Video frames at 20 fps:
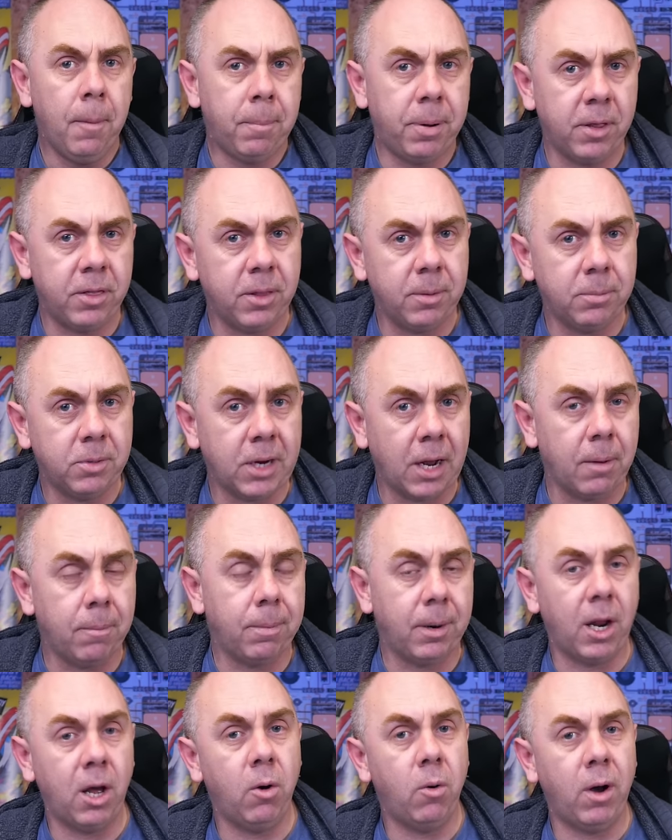put them down
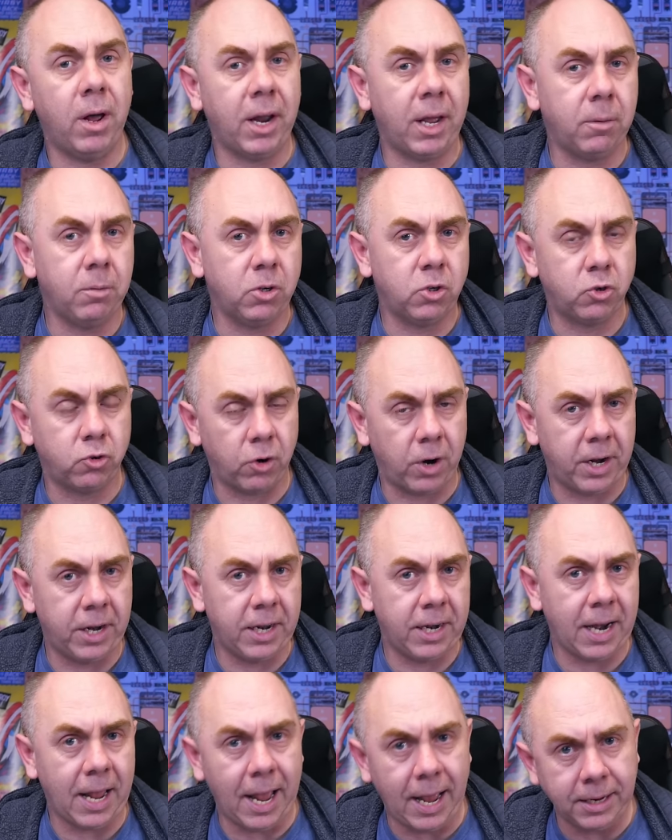below and I will try
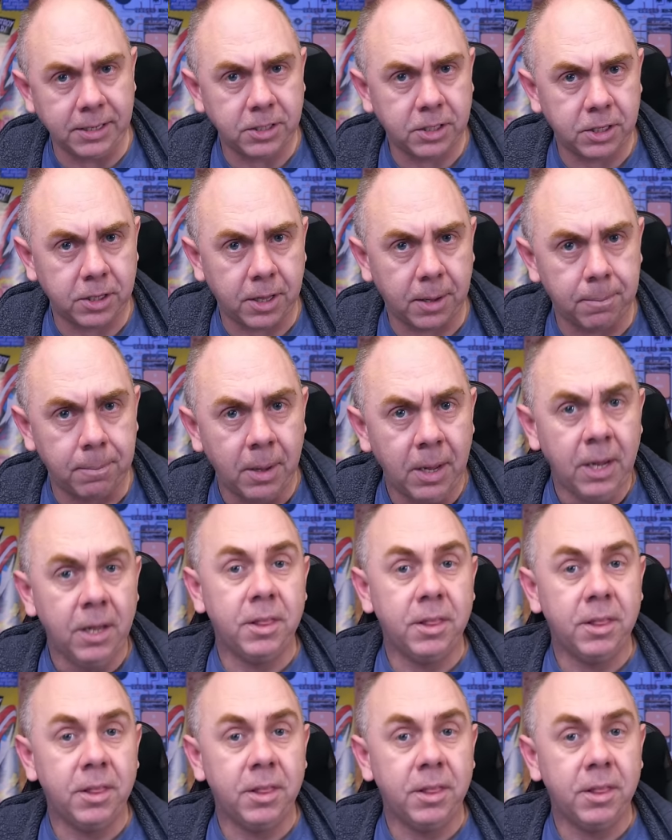and answer them.